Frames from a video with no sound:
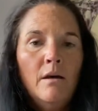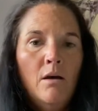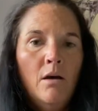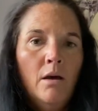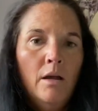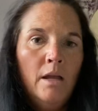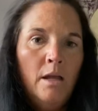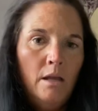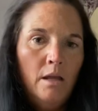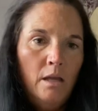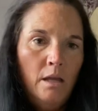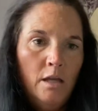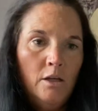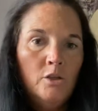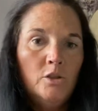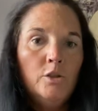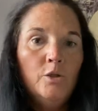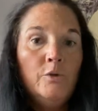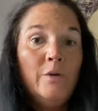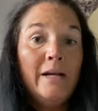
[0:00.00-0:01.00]

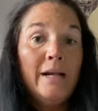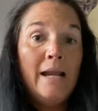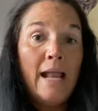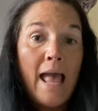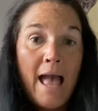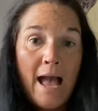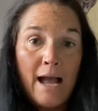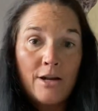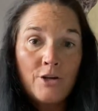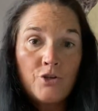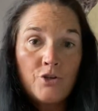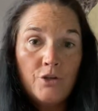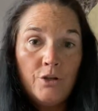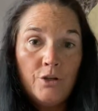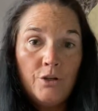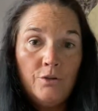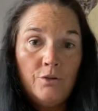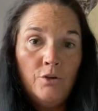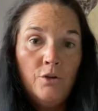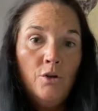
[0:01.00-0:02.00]
include an
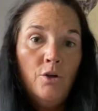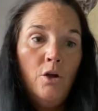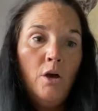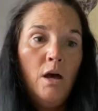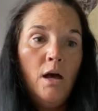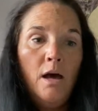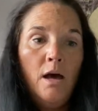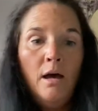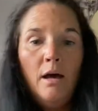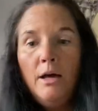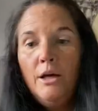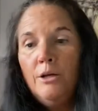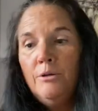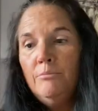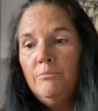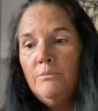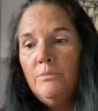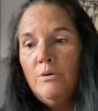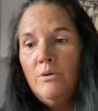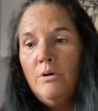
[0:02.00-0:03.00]
action
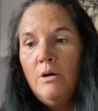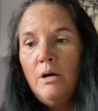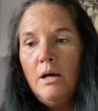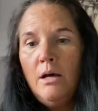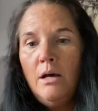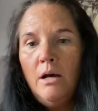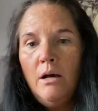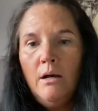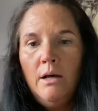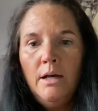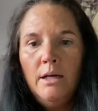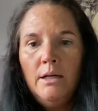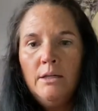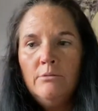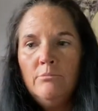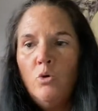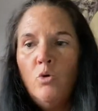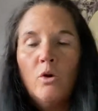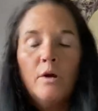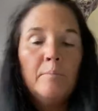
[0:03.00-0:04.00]

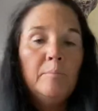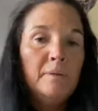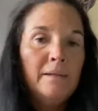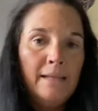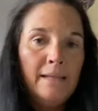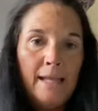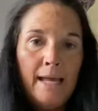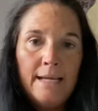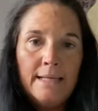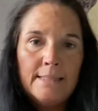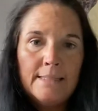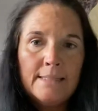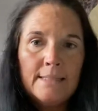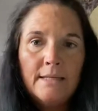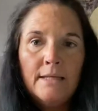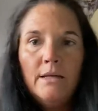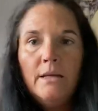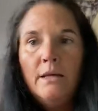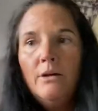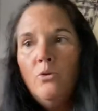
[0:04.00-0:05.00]
or a place
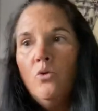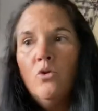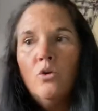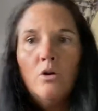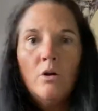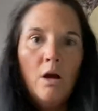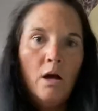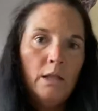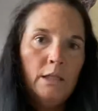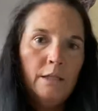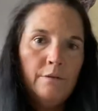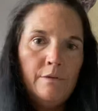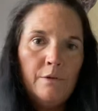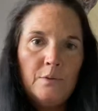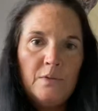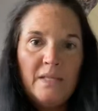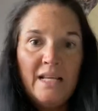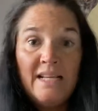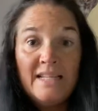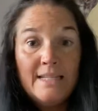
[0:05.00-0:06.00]
or all of
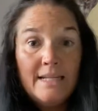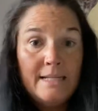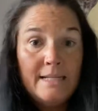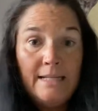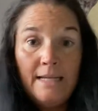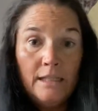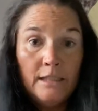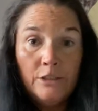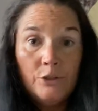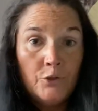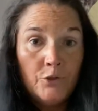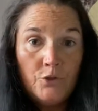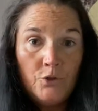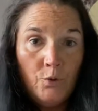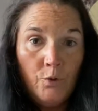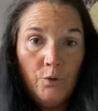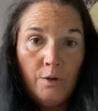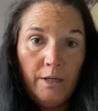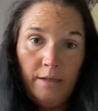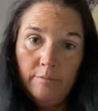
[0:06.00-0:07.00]
those things to tell a little
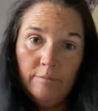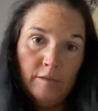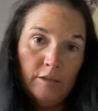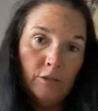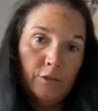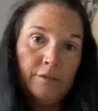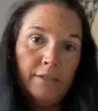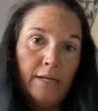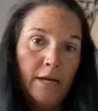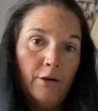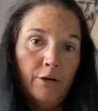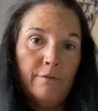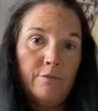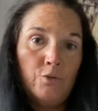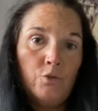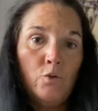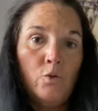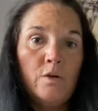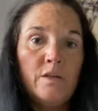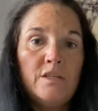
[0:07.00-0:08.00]
story. Little narrative
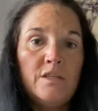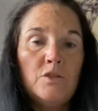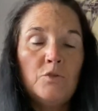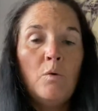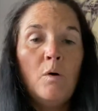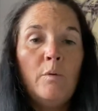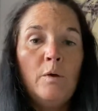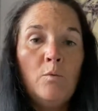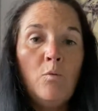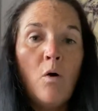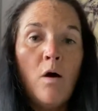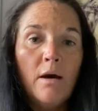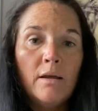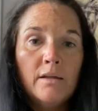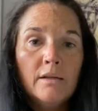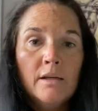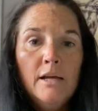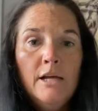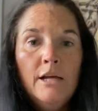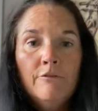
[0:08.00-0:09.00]
stories is what we want.
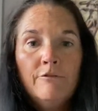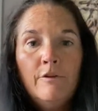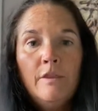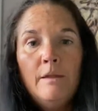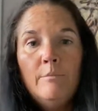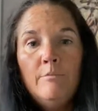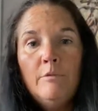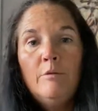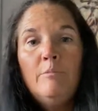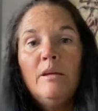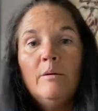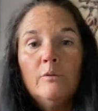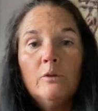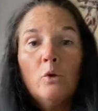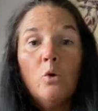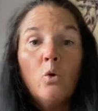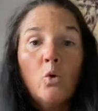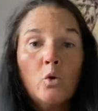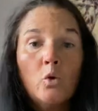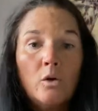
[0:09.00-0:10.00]
For them to be able to
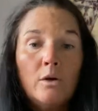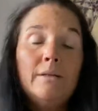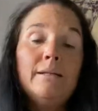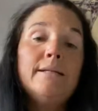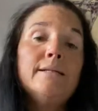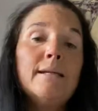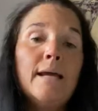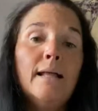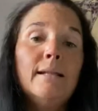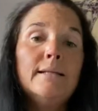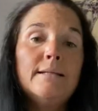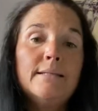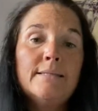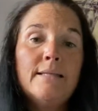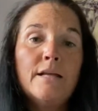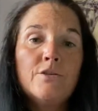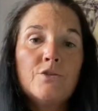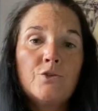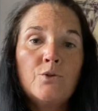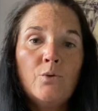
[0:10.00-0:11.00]
orally tell us
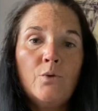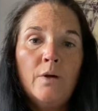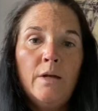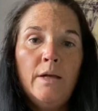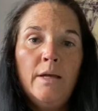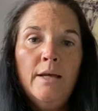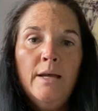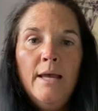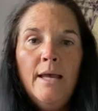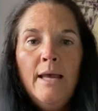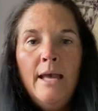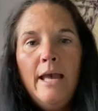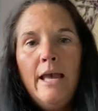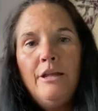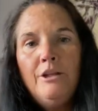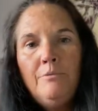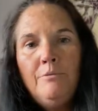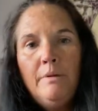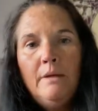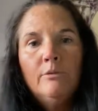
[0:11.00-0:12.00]
that story
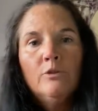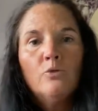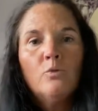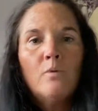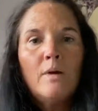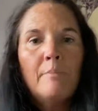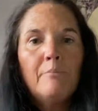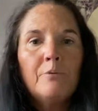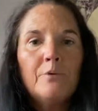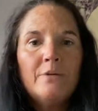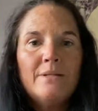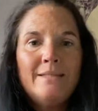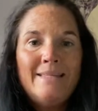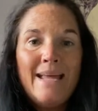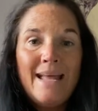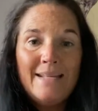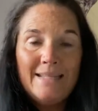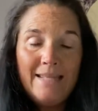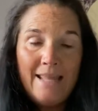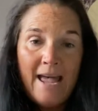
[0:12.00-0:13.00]
and to be able to
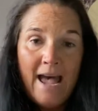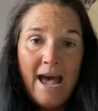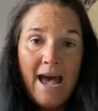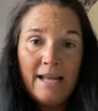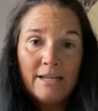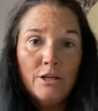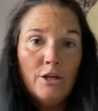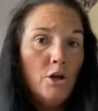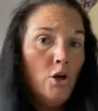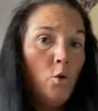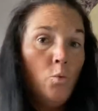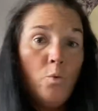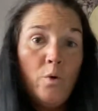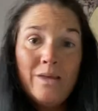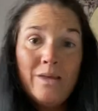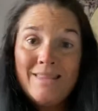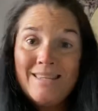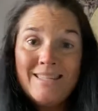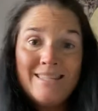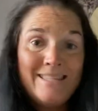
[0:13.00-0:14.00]
represent that
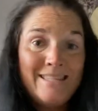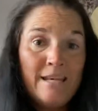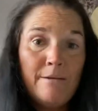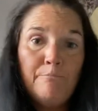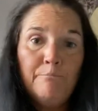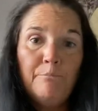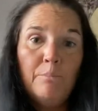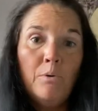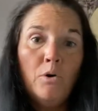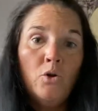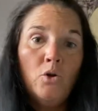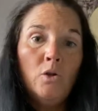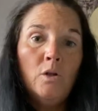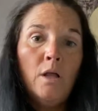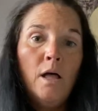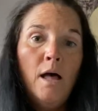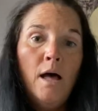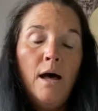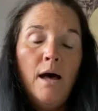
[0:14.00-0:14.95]
with simple